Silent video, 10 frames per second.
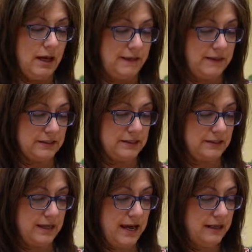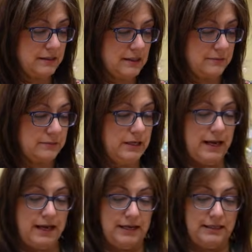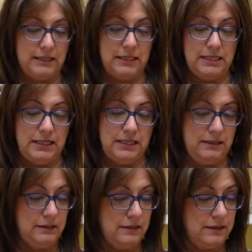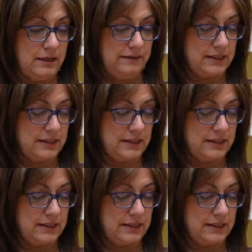And then to that, I'm going to add an onion that I've